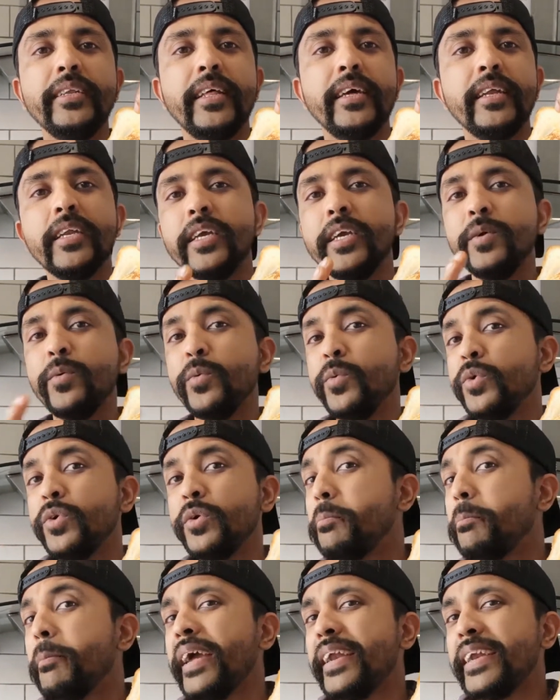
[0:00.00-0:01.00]
then it
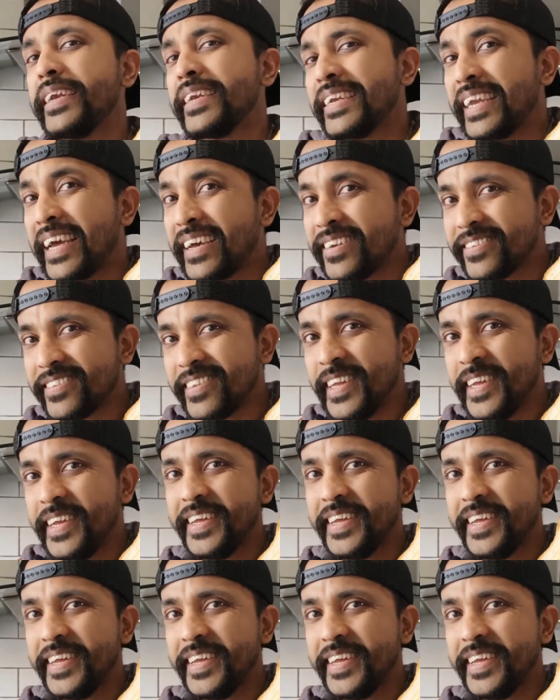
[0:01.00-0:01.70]
wouldn't melt nicely.